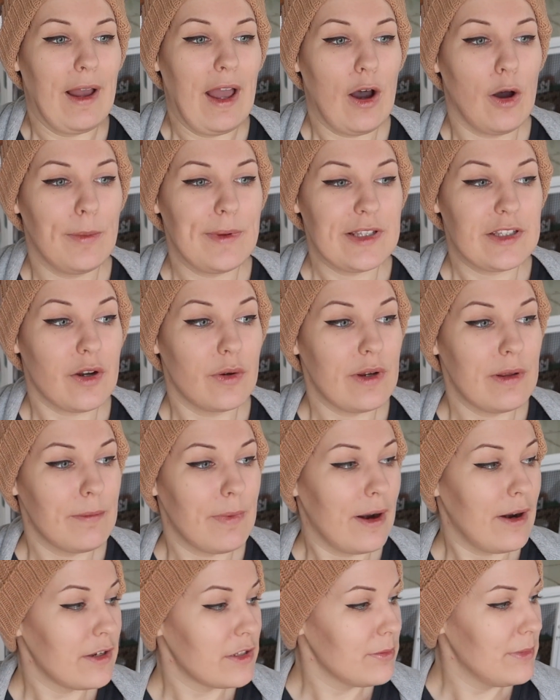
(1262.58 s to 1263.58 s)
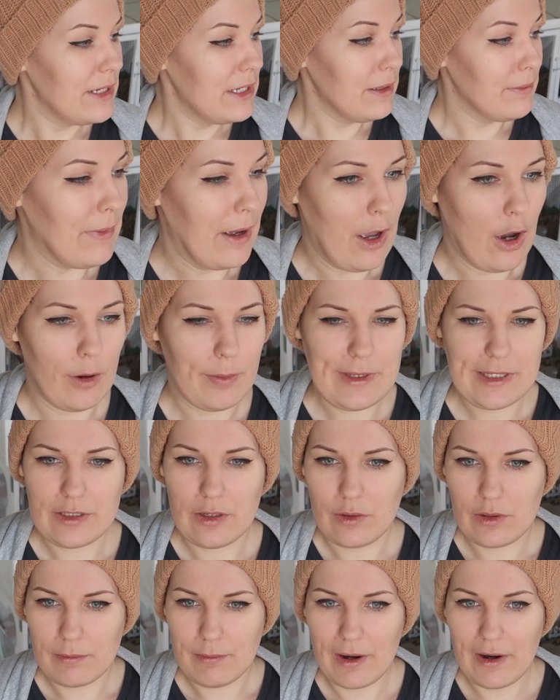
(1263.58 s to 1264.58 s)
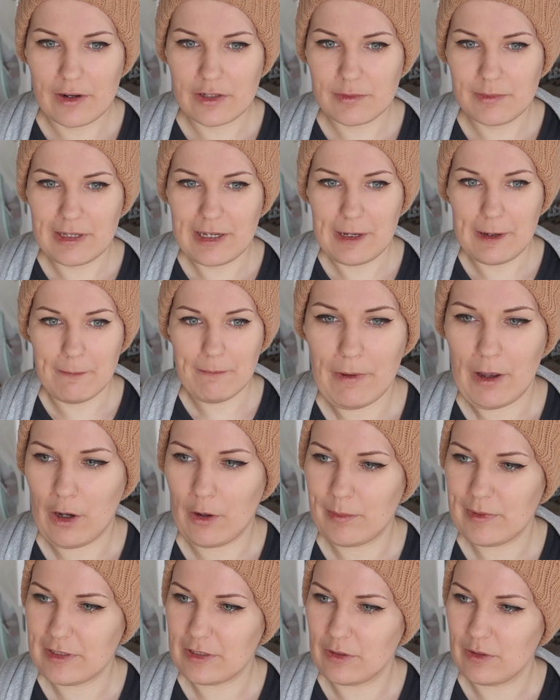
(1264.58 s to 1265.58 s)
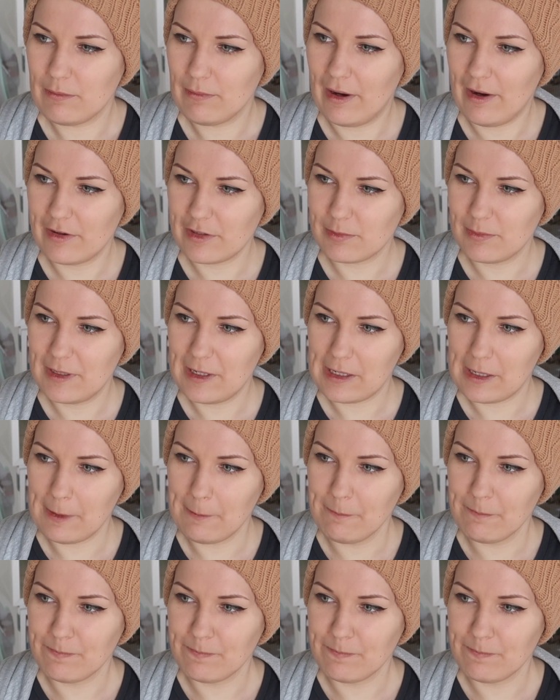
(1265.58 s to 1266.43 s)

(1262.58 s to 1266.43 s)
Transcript: hobbies don't embarrass me, my hobbies don't embarrass me, my hobbies don't embarrass me.